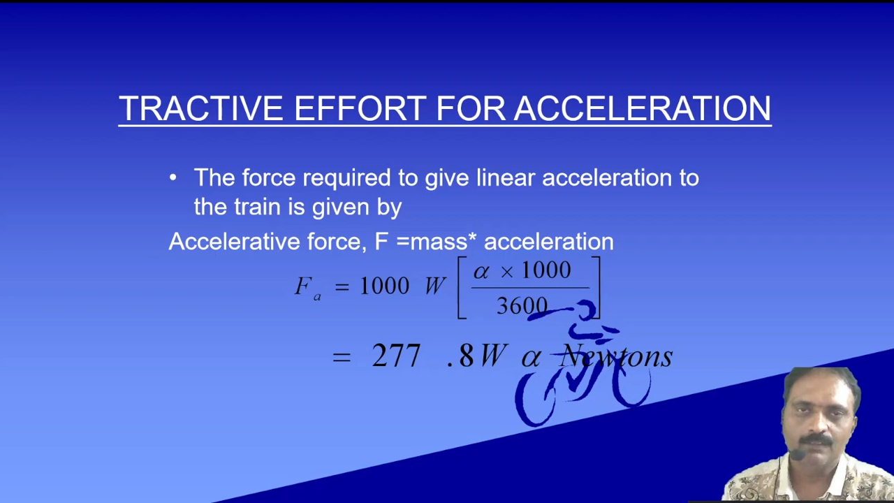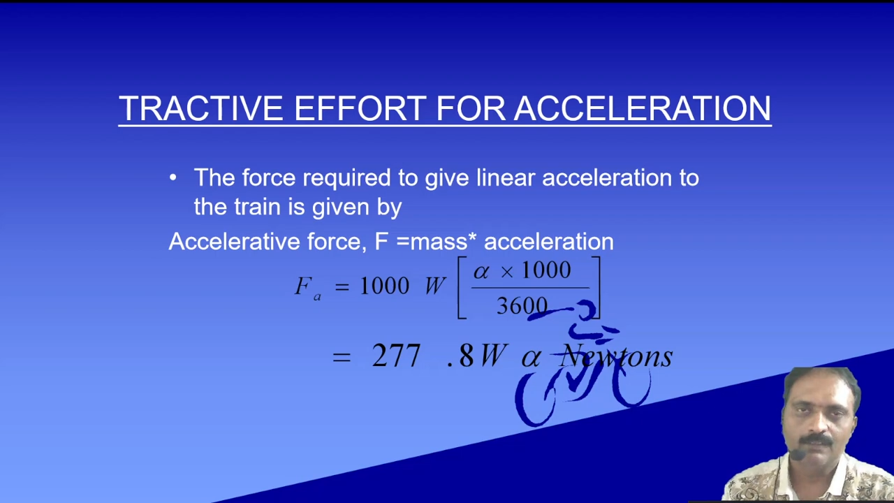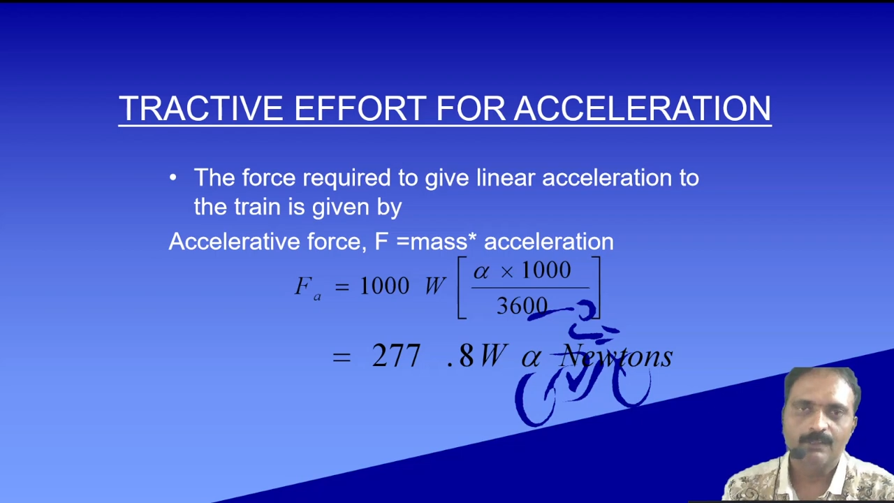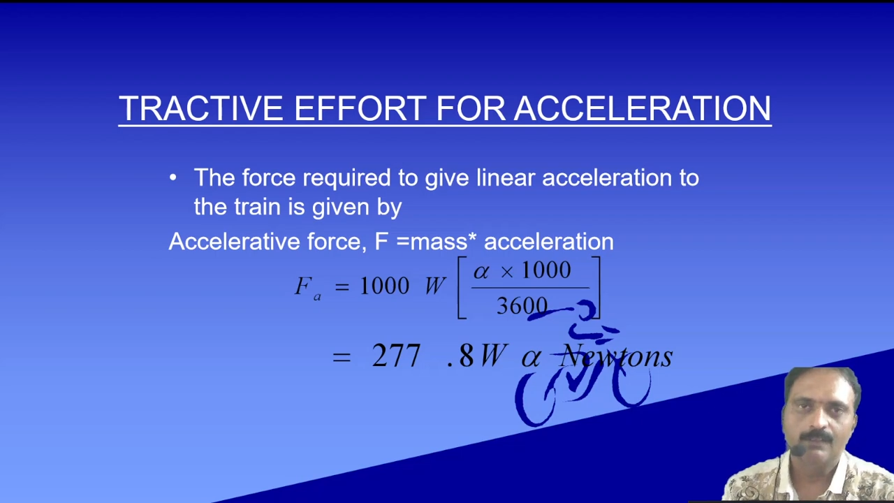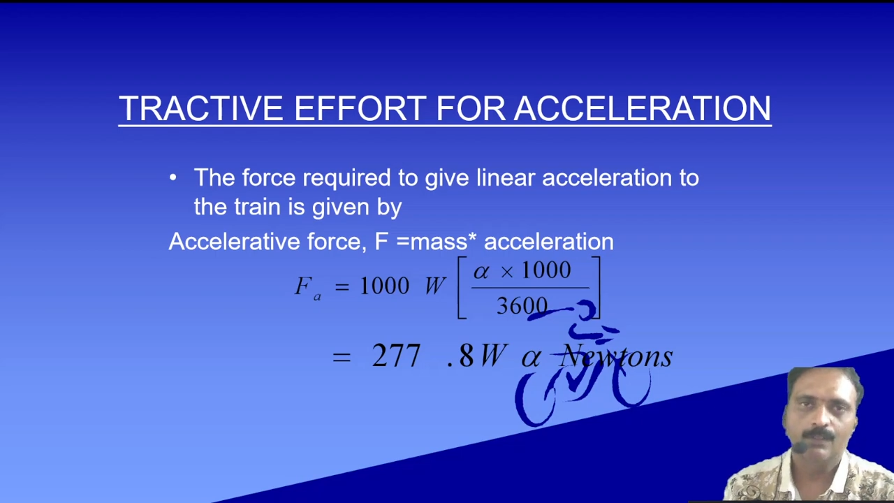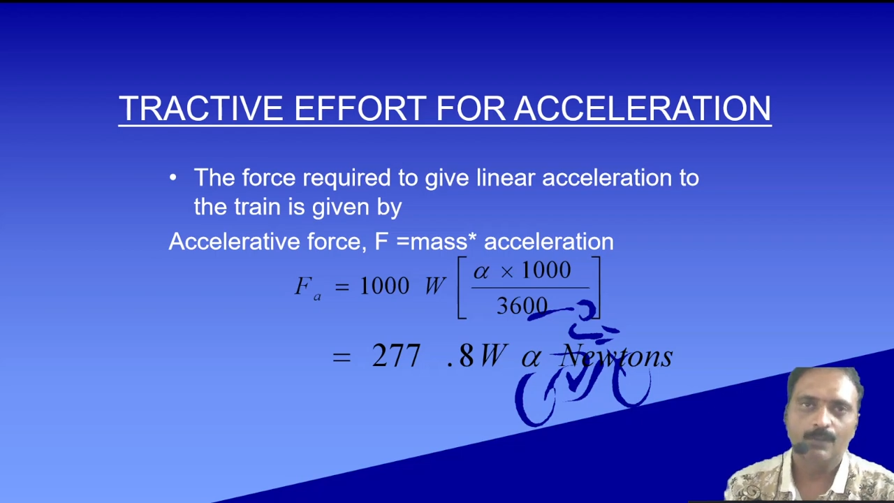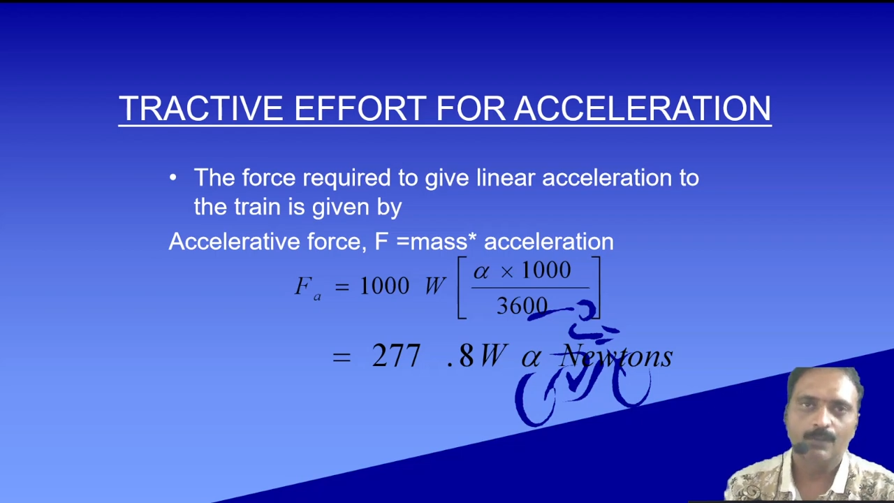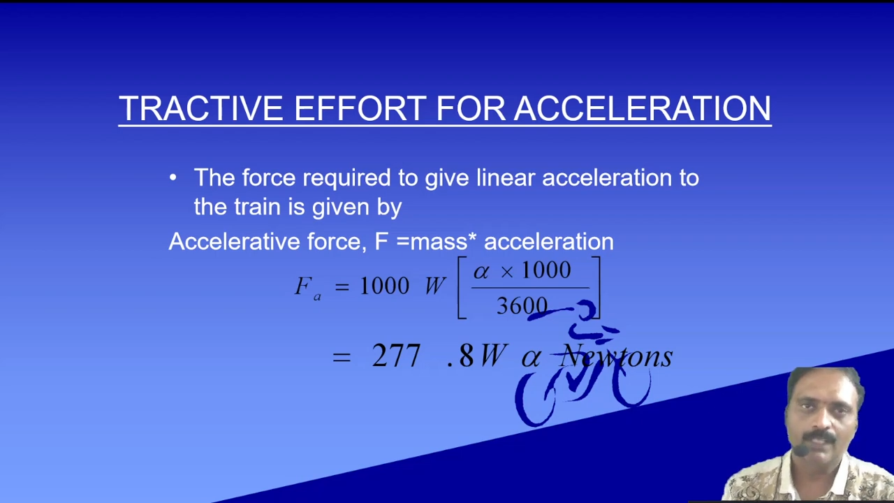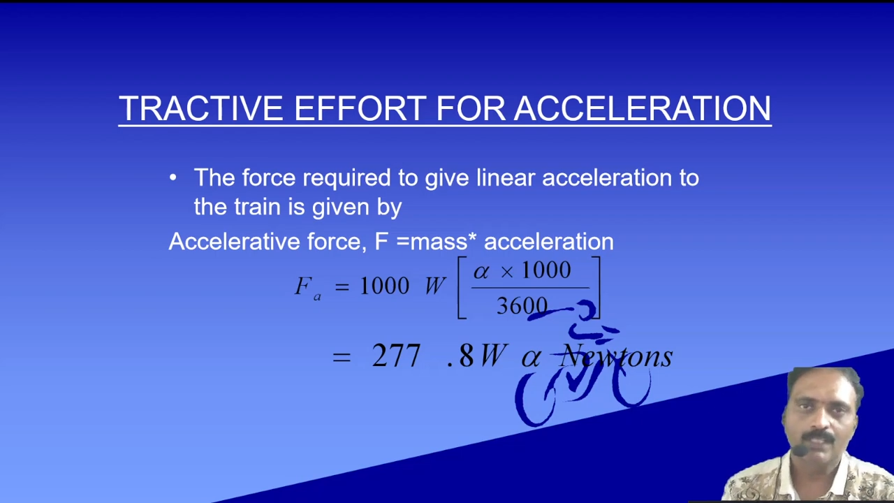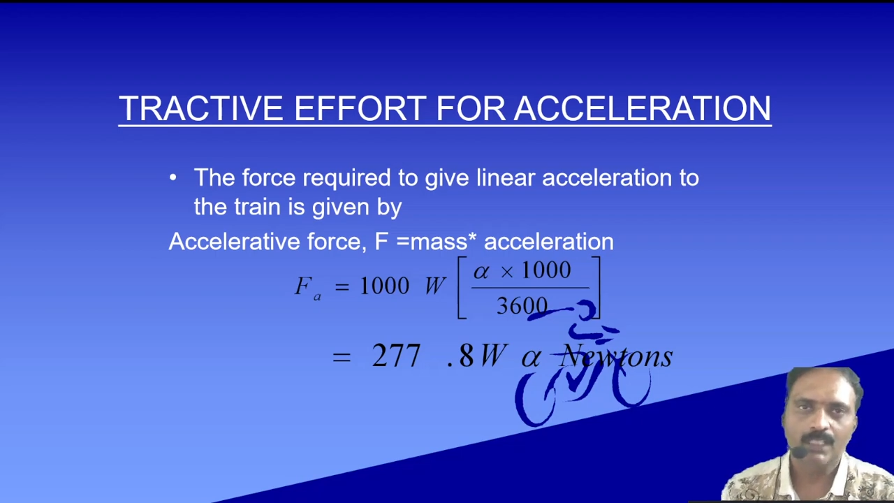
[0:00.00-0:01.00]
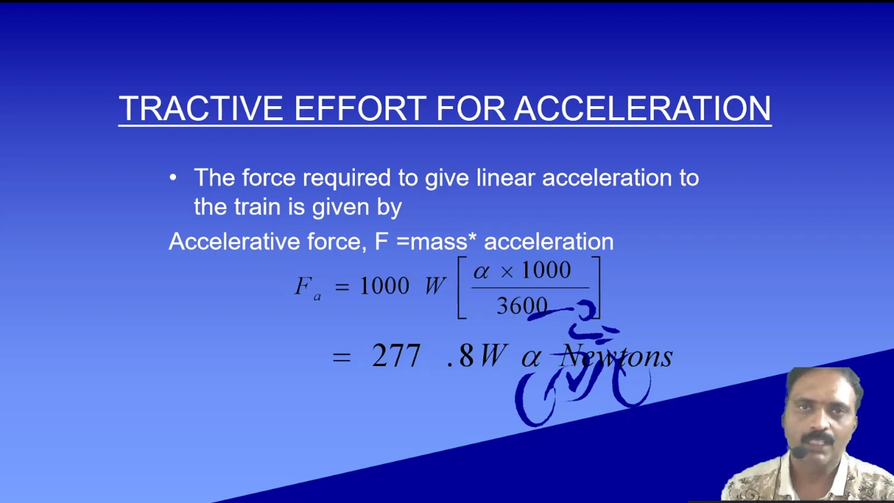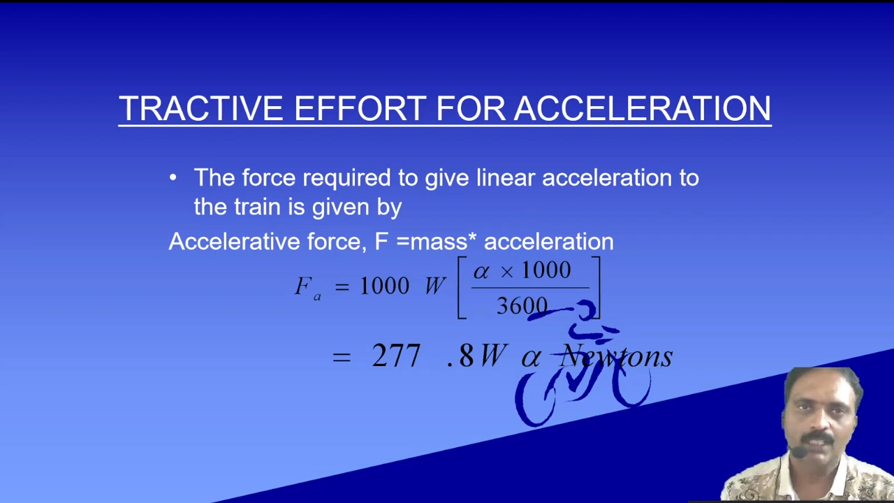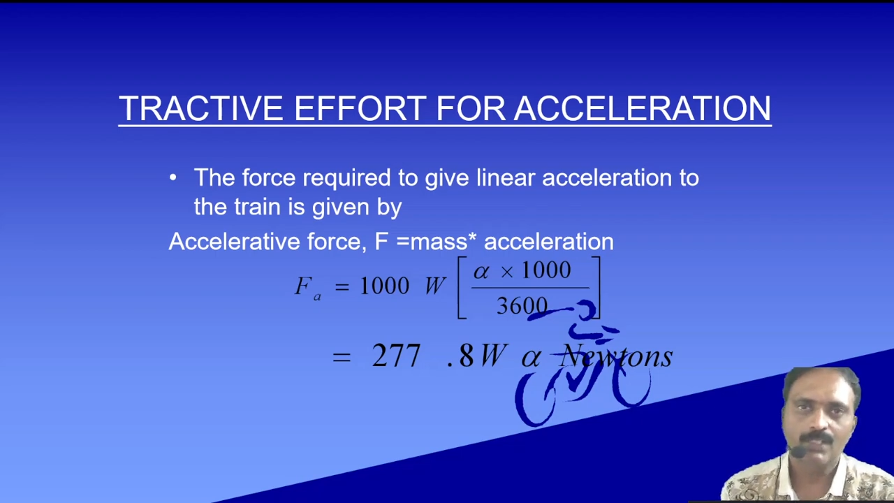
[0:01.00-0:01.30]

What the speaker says: rotational inertia of the